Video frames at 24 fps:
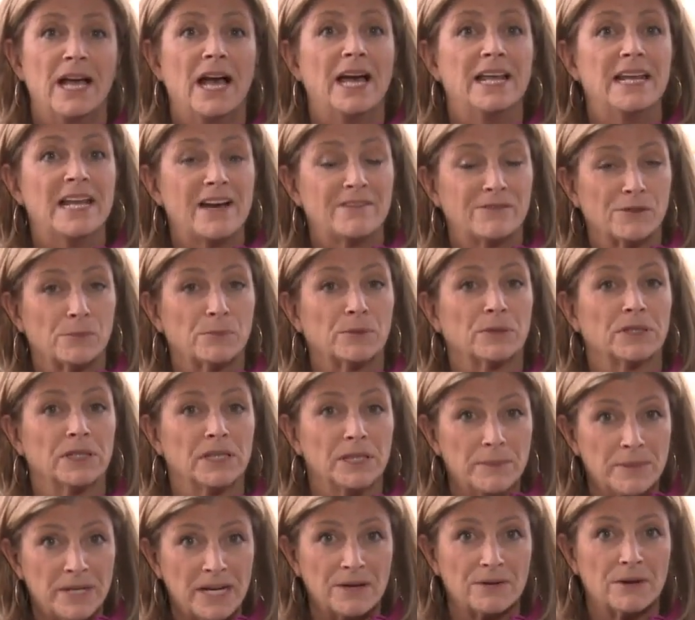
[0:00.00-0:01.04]
and have a
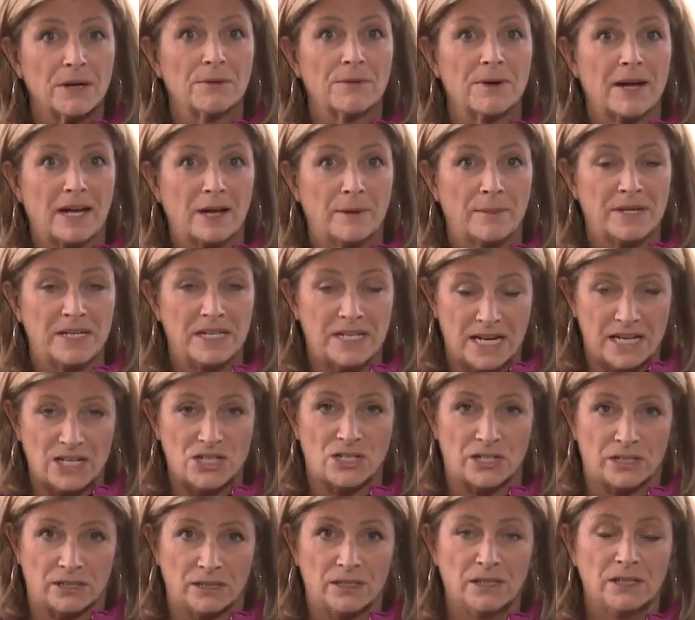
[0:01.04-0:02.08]
preliminary
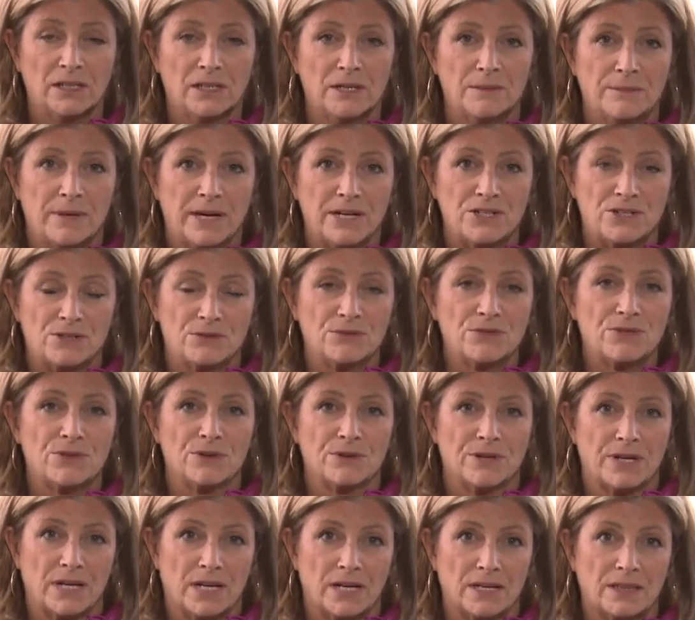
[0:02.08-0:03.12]
recommendation by June
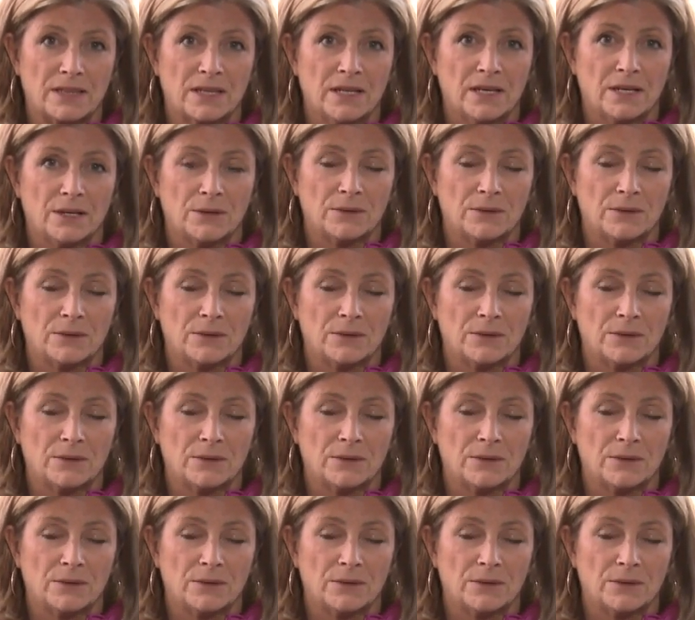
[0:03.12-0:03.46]
30th.